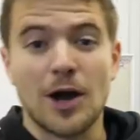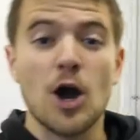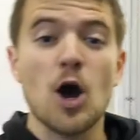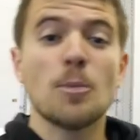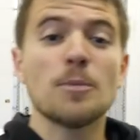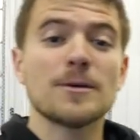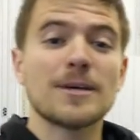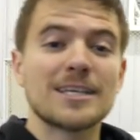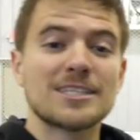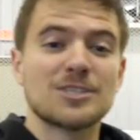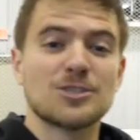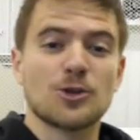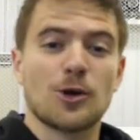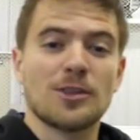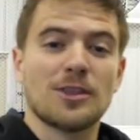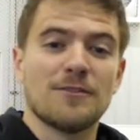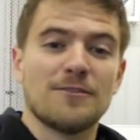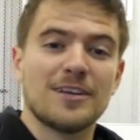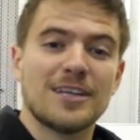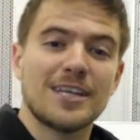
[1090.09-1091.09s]
I hope you guys
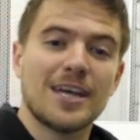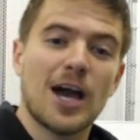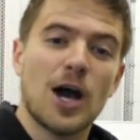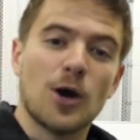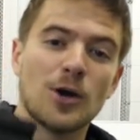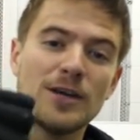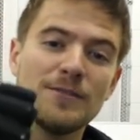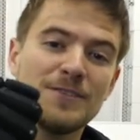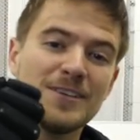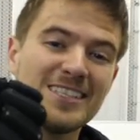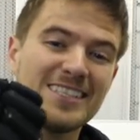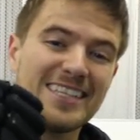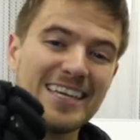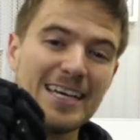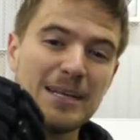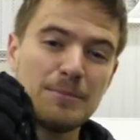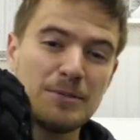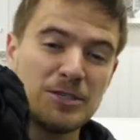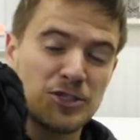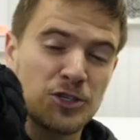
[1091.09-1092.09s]
enjoyed the video. If you
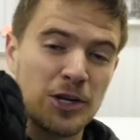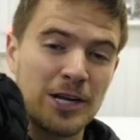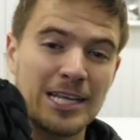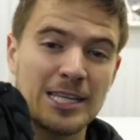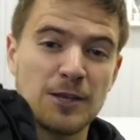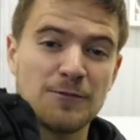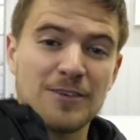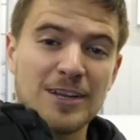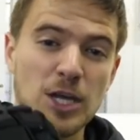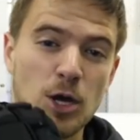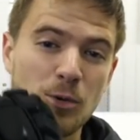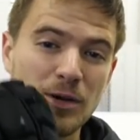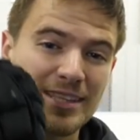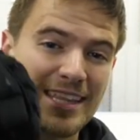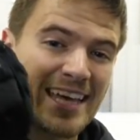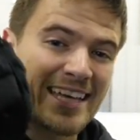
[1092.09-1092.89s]
did, be sure to hit the video with